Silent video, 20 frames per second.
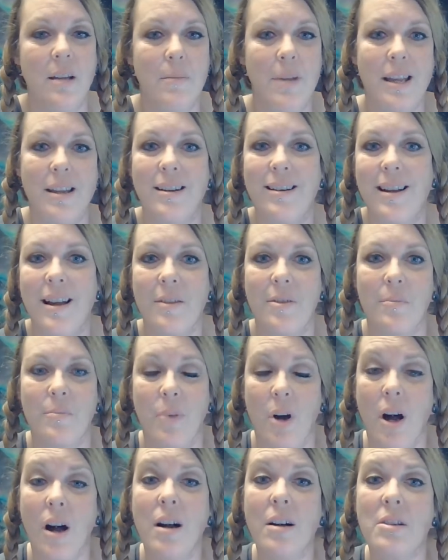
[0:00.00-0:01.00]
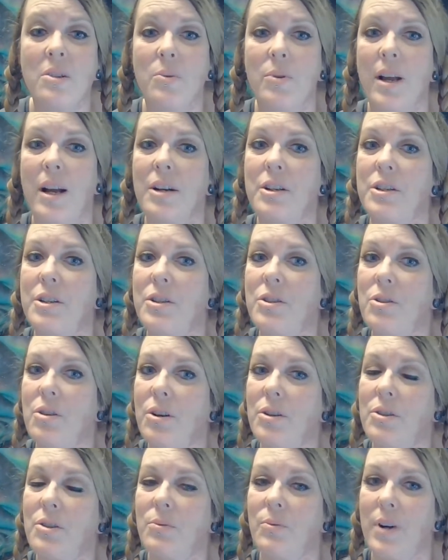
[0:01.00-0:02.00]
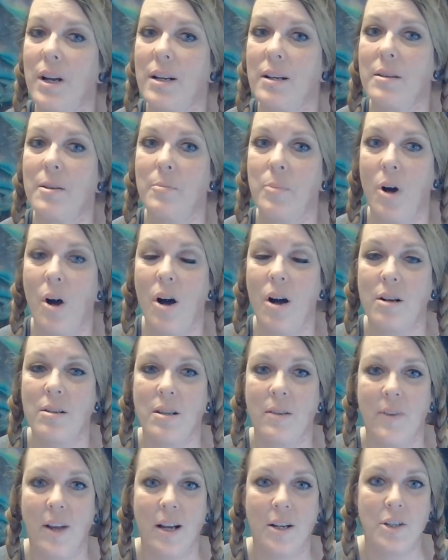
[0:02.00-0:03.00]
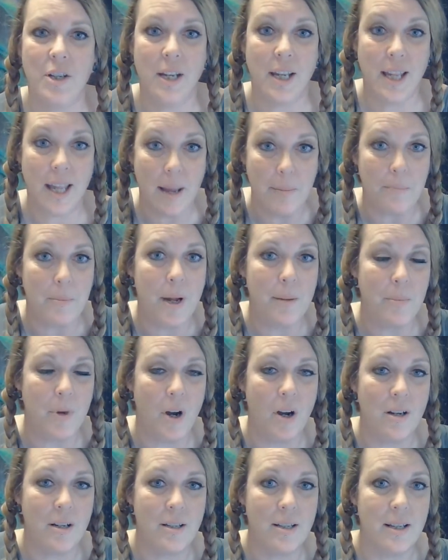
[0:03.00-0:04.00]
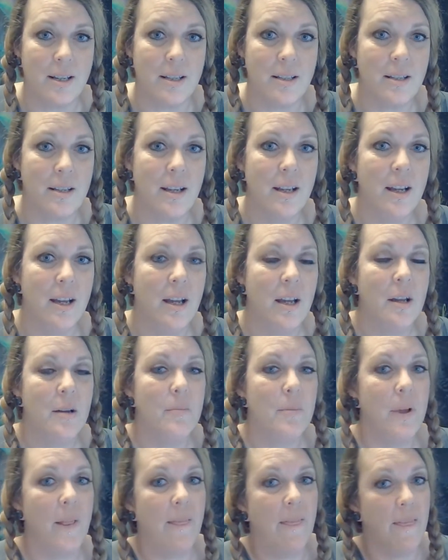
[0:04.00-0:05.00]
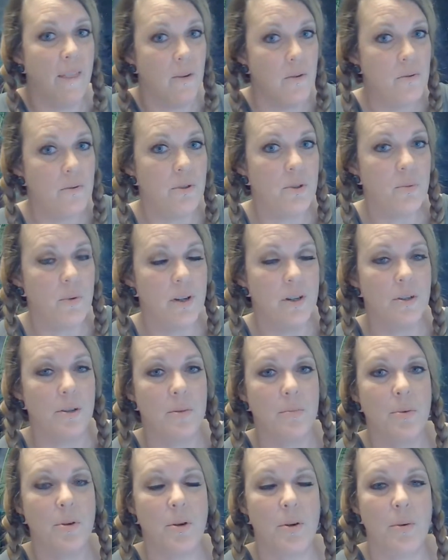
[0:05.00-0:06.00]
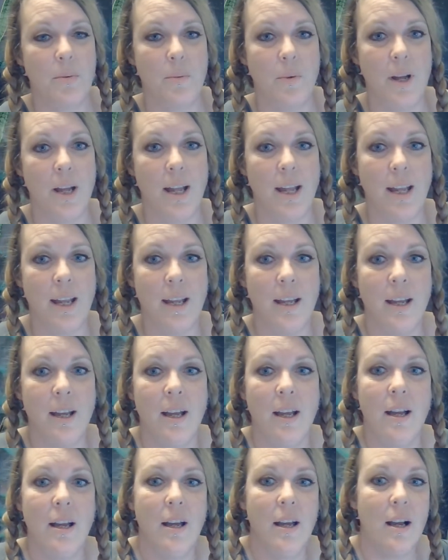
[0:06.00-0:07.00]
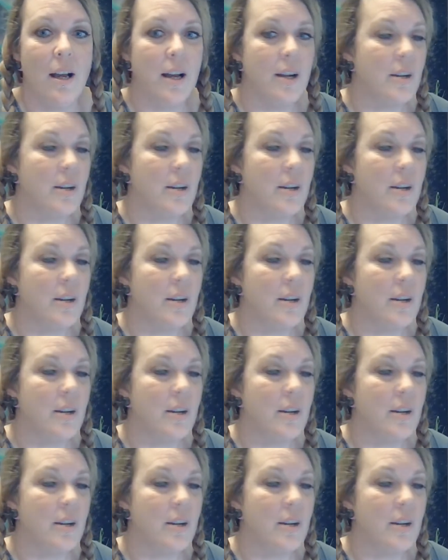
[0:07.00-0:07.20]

in and out of the box would actually start to wreck the box. I've actually kept my boxes, but those ones are put away. I